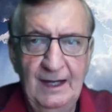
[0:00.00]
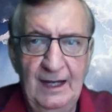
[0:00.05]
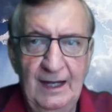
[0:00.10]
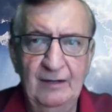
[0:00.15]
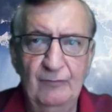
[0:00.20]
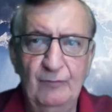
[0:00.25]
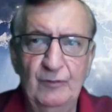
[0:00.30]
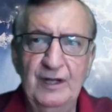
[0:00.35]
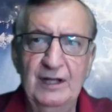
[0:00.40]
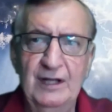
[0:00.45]

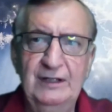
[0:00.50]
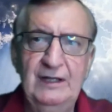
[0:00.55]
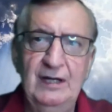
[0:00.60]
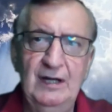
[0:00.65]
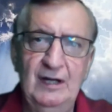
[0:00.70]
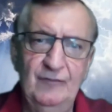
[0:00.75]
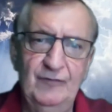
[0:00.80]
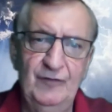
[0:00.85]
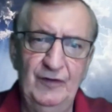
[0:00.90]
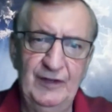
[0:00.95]
And if we're not
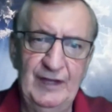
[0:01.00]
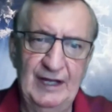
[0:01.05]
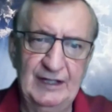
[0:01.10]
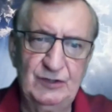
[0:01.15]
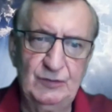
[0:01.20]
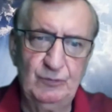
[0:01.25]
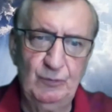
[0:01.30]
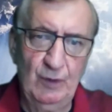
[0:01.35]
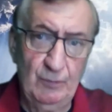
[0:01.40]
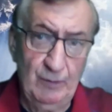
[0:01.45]
careful,
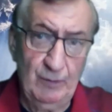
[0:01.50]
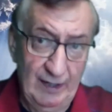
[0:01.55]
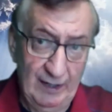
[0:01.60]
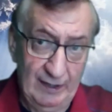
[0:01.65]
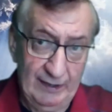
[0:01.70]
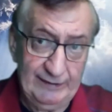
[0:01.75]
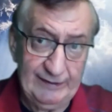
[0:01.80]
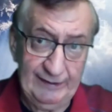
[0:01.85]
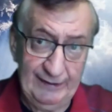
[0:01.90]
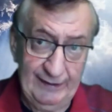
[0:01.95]
that's where we
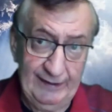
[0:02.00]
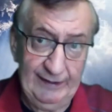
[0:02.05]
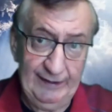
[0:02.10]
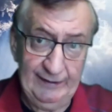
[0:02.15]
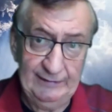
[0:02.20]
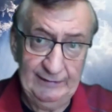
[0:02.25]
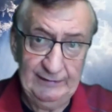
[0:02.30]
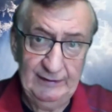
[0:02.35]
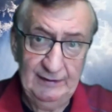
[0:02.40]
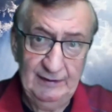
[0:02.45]
are
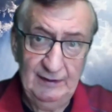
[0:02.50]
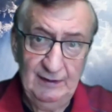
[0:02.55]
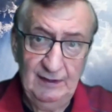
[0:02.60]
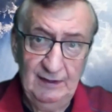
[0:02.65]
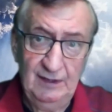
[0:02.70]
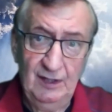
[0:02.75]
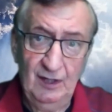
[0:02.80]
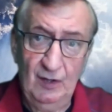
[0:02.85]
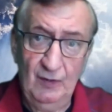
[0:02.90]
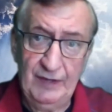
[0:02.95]
today.
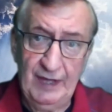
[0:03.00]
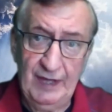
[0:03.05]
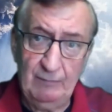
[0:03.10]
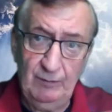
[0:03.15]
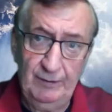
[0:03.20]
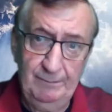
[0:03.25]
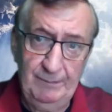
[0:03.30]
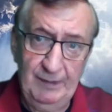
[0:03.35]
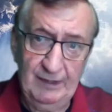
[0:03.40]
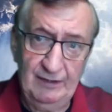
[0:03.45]
Oh,
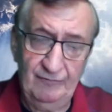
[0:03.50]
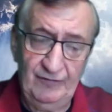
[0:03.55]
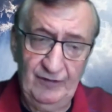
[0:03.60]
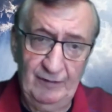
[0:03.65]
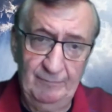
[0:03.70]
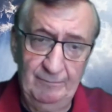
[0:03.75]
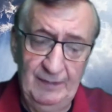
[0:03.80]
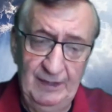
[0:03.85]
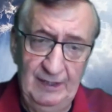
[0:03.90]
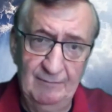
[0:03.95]
that would
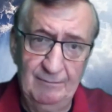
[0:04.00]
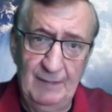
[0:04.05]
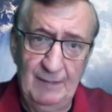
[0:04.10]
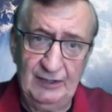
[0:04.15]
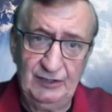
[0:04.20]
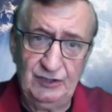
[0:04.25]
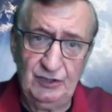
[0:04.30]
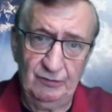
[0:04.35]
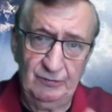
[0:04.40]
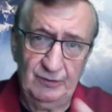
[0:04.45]
benefit me if
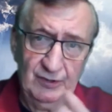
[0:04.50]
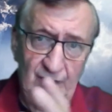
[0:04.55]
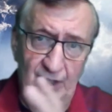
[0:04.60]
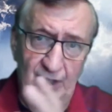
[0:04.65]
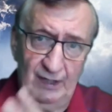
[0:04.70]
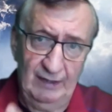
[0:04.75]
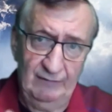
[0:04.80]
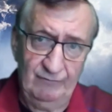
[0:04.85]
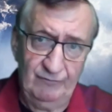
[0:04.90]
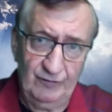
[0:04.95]
my children
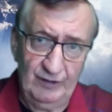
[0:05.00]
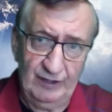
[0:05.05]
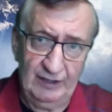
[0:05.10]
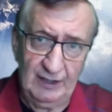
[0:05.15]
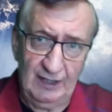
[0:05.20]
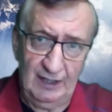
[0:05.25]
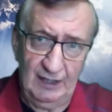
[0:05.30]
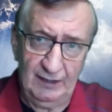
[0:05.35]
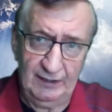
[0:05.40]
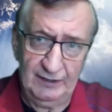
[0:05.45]
all had free
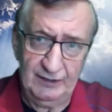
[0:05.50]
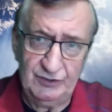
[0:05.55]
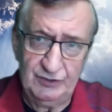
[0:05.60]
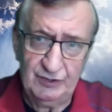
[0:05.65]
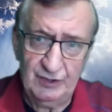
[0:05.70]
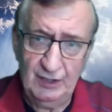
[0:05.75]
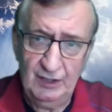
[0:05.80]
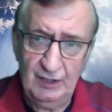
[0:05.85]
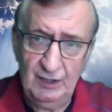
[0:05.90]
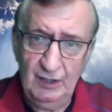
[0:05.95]

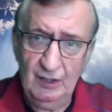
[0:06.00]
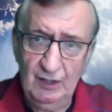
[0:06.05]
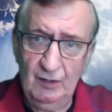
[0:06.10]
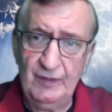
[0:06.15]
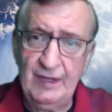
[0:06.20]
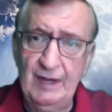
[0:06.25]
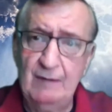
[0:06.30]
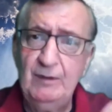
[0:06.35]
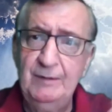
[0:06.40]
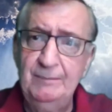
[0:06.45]
college.
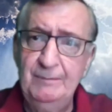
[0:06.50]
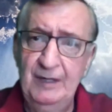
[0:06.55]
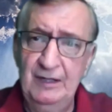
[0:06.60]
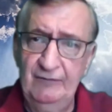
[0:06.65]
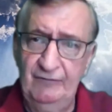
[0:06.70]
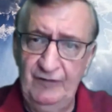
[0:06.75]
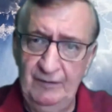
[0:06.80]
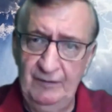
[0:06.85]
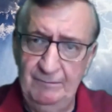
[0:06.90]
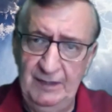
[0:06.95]
Oh, that would
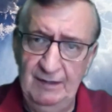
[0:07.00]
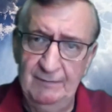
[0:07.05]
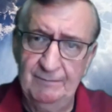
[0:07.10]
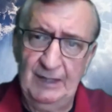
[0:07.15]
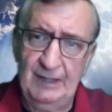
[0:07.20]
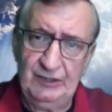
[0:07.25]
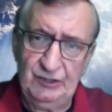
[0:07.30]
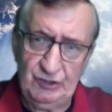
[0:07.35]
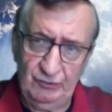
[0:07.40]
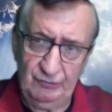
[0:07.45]
benefit me if
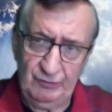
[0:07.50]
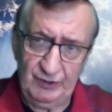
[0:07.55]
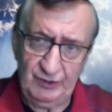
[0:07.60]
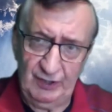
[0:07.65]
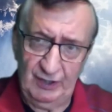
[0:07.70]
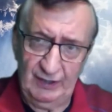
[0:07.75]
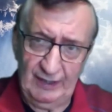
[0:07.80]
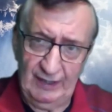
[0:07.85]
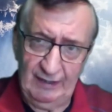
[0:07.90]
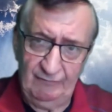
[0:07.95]
my children
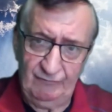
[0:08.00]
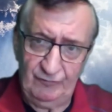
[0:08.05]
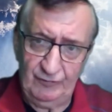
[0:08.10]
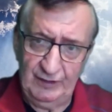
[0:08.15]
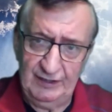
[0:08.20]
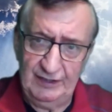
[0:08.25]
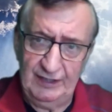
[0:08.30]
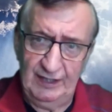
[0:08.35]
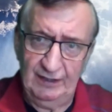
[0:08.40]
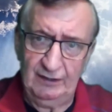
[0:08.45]
all had
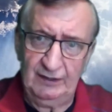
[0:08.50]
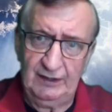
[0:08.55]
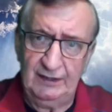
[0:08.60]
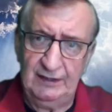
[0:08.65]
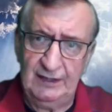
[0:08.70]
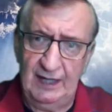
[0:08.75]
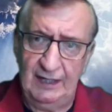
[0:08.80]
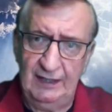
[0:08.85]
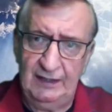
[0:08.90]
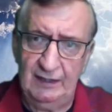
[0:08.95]
free
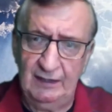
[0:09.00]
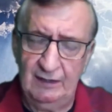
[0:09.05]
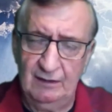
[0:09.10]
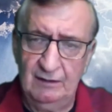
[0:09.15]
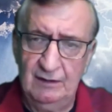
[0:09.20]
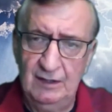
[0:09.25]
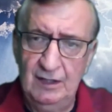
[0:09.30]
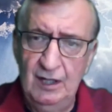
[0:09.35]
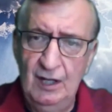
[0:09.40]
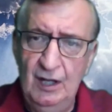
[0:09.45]
daycare.
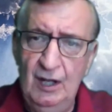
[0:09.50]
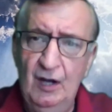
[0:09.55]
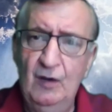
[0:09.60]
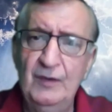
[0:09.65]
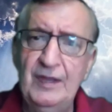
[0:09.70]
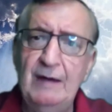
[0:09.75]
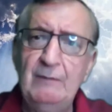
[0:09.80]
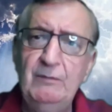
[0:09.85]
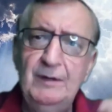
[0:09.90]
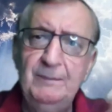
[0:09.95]

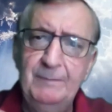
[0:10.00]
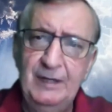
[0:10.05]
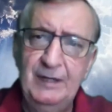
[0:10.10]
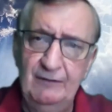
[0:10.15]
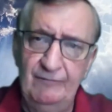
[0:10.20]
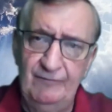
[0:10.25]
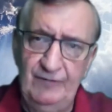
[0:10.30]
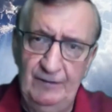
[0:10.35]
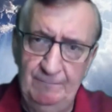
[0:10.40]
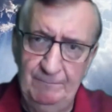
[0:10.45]
Oh, that would
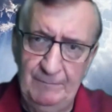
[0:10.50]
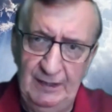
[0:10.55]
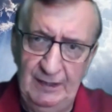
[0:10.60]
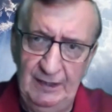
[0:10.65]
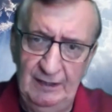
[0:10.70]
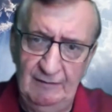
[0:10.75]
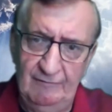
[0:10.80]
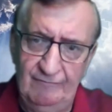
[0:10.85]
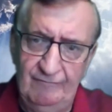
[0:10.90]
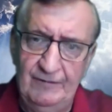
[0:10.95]
benefit
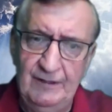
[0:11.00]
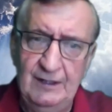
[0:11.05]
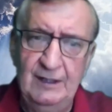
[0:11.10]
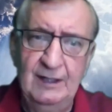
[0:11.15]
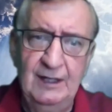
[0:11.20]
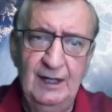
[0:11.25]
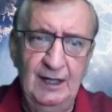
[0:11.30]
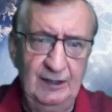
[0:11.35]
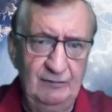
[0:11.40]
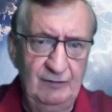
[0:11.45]
me if,
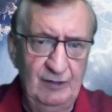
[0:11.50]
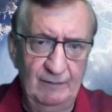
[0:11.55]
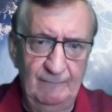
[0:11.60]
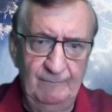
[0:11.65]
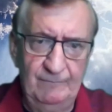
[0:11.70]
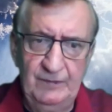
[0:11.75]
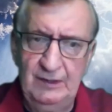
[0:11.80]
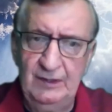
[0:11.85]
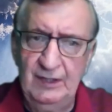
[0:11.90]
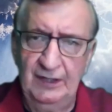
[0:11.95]
and
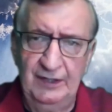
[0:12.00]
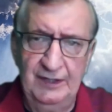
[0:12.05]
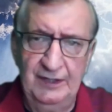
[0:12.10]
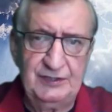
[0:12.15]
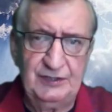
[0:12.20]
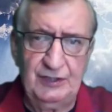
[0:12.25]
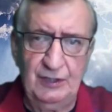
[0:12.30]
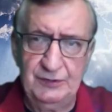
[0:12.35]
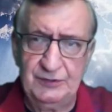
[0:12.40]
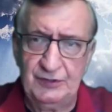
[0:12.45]
the
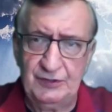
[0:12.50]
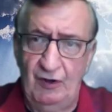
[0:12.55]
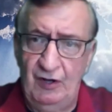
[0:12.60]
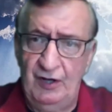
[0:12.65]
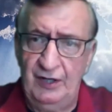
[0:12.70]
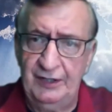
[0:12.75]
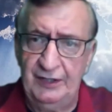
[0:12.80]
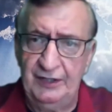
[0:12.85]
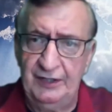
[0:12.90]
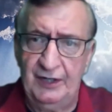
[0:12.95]
list goes
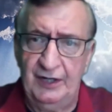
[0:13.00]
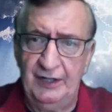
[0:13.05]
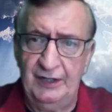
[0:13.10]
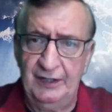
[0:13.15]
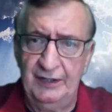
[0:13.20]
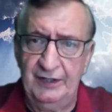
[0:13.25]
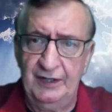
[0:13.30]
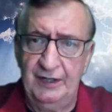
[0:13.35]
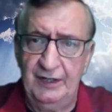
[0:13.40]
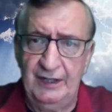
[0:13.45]
on and on
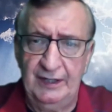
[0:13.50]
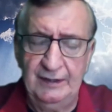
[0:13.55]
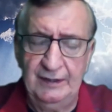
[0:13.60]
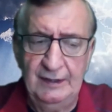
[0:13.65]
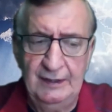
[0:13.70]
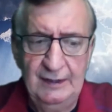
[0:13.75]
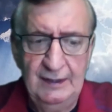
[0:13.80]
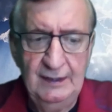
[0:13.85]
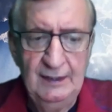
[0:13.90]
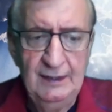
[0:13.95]
and on.